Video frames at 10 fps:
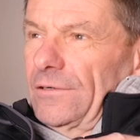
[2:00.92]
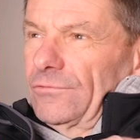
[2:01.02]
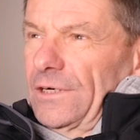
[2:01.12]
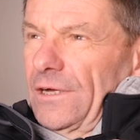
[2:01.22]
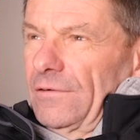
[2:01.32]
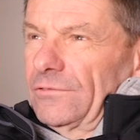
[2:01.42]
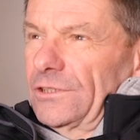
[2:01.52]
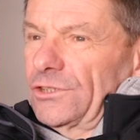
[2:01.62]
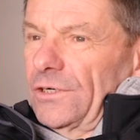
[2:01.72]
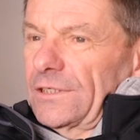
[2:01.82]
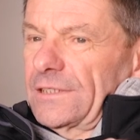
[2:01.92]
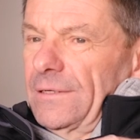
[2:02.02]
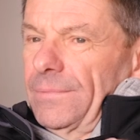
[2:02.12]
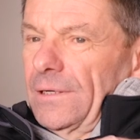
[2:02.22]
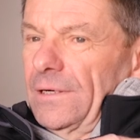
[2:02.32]
of recovery trucks,
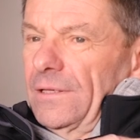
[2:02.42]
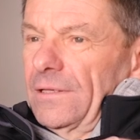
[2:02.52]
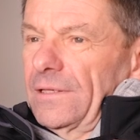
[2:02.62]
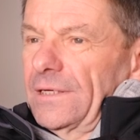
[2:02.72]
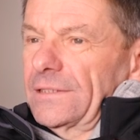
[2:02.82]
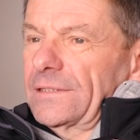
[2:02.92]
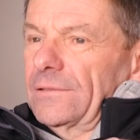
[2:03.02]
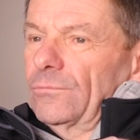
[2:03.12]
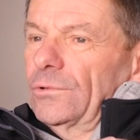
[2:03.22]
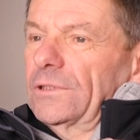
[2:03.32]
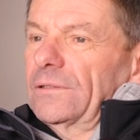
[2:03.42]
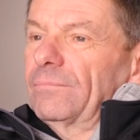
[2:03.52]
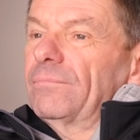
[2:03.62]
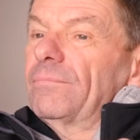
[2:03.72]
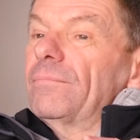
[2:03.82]
typically the things that would
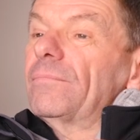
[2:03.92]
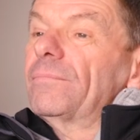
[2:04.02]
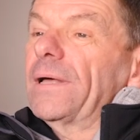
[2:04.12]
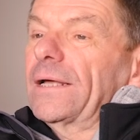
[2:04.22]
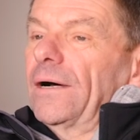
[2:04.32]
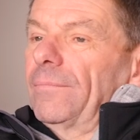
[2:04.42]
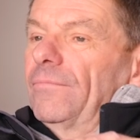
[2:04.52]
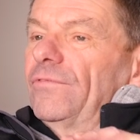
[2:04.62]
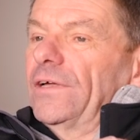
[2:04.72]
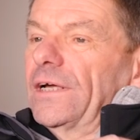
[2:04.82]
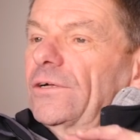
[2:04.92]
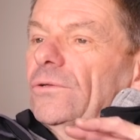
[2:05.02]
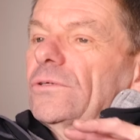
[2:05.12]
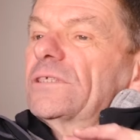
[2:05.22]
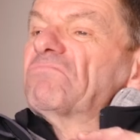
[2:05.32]
pick up
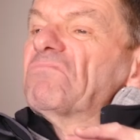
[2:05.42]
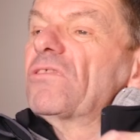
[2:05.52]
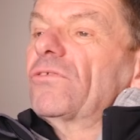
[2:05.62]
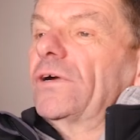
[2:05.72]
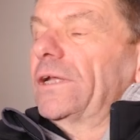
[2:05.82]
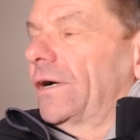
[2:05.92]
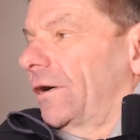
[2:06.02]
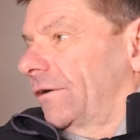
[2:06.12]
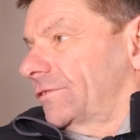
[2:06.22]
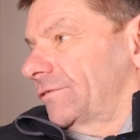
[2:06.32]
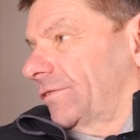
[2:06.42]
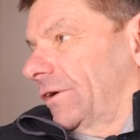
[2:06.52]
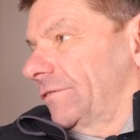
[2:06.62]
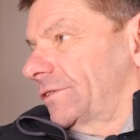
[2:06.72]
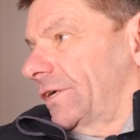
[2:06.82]
vehicles 3.5 to
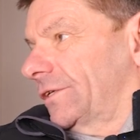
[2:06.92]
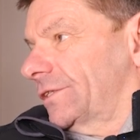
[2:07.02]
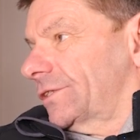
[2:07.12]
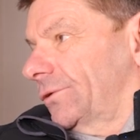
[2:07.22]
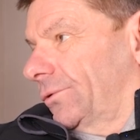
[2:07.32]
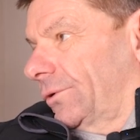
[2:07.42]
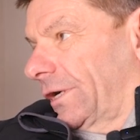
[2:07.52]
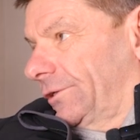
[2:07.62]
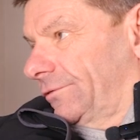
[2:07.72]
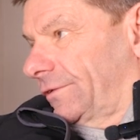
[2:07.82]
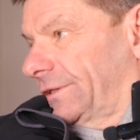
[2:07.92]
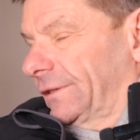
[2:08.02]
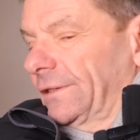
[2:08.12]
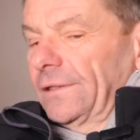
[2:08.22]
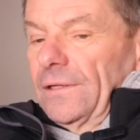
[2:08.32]
5 tons or over,